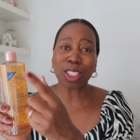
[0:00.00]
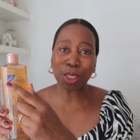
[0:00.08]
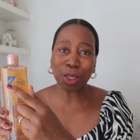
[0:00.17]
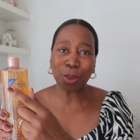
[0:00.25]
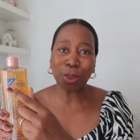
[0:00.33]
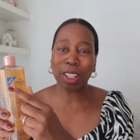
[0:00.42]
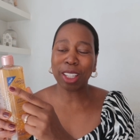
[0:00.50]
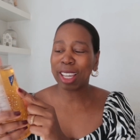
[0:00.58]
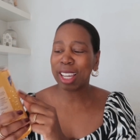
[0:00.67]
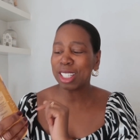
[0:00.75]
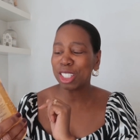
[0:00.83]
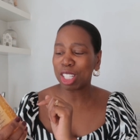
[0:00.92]
is new,
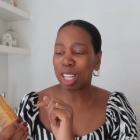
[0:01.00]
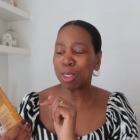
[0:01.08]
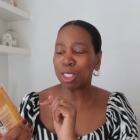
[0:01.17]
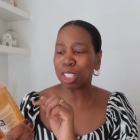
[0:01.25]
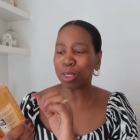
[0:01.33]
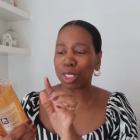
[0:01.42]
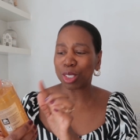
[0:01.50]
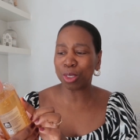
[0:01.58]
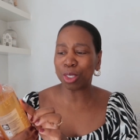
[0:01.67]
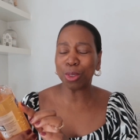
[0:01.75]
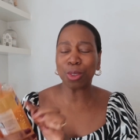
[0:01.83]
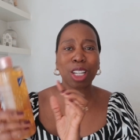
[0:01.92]
okay? The shower gel was
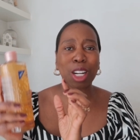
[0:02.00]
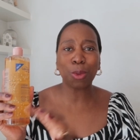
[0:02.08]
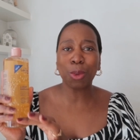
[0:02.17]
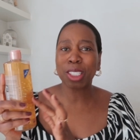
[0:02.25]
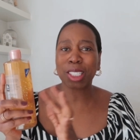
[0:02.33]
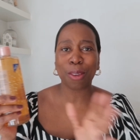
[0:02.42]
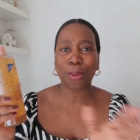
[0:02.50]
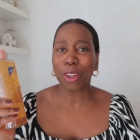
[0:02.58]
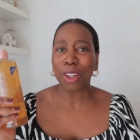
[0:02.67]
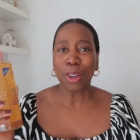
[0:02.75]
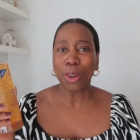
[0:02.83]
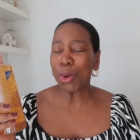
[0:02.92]
new, the other one they've
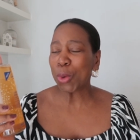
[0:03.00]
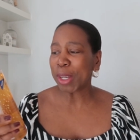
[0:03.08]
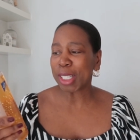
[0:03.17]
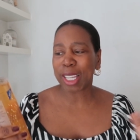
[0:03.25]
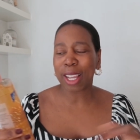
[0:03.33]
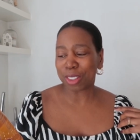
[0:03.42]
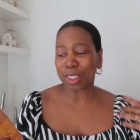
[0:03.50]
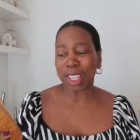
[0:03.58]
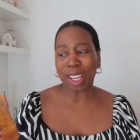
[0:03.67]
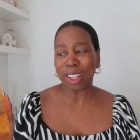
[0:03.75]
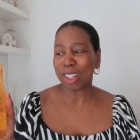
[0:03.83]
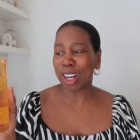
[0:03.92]
always has a
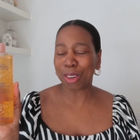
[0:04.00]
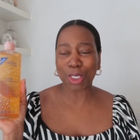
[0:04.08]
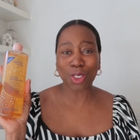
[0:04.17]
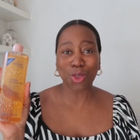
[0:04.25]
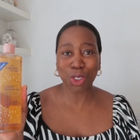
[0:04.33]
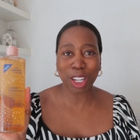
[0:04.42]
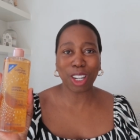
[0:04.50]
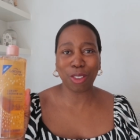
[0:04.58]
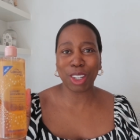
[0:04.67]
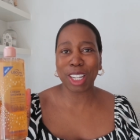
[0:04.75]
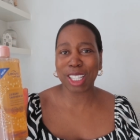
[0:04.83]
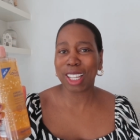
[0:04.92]
yeah i was
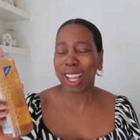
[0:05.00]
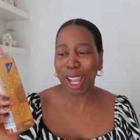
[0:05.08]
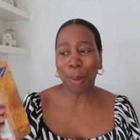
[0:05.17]
really really